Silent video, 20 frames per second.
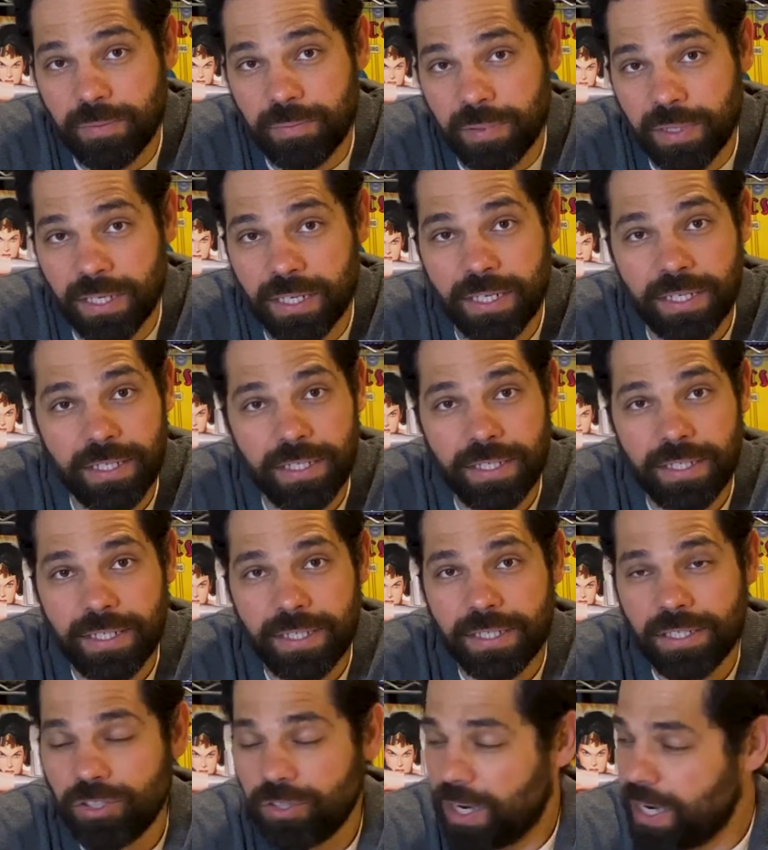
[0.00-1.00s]
But
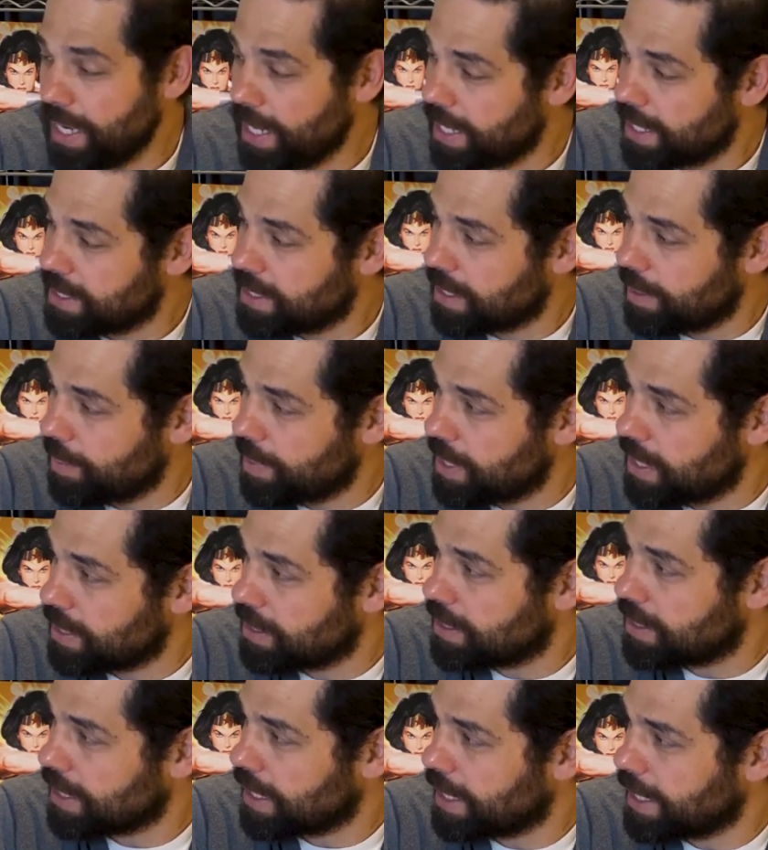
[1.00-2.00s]
trying to get some of
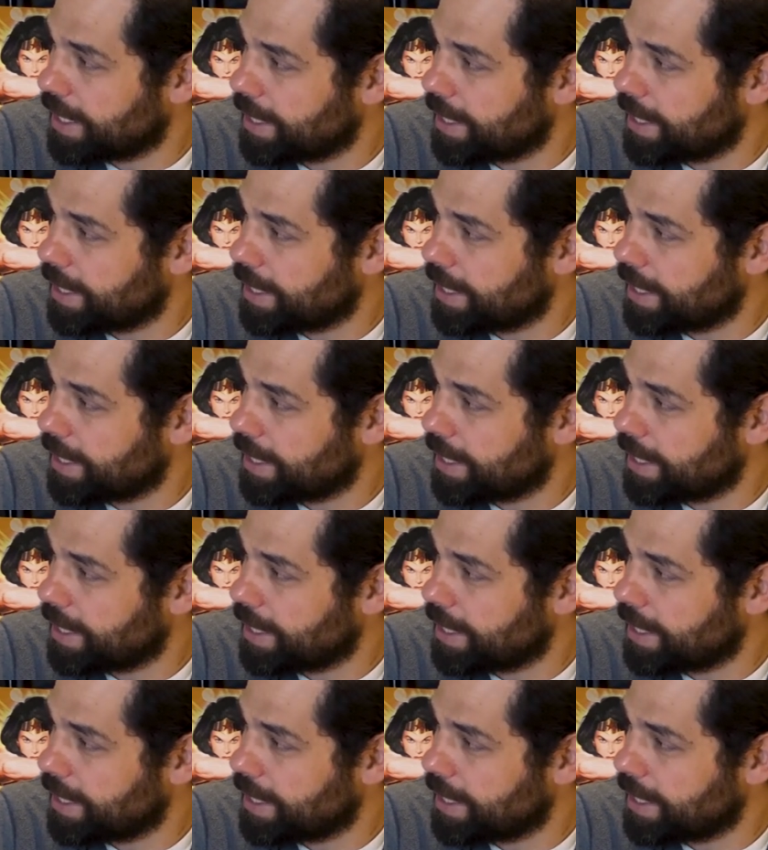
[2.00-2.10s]
this